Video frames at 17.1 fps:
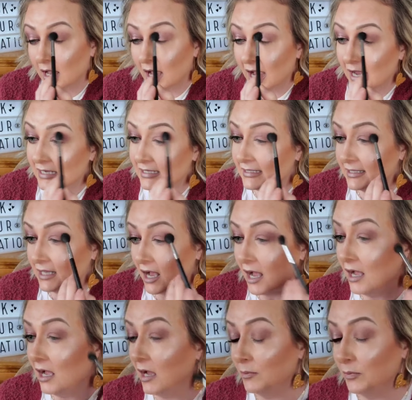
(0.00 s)
I
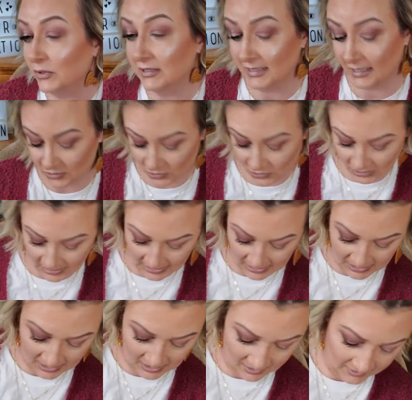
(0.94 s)
saw a presenter
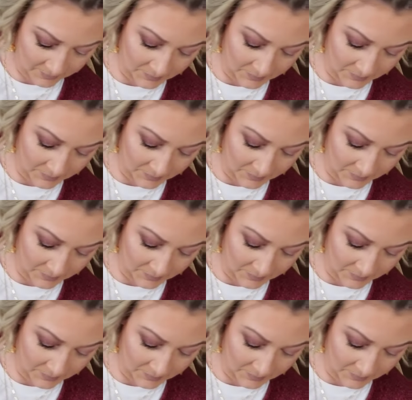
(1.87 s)
in the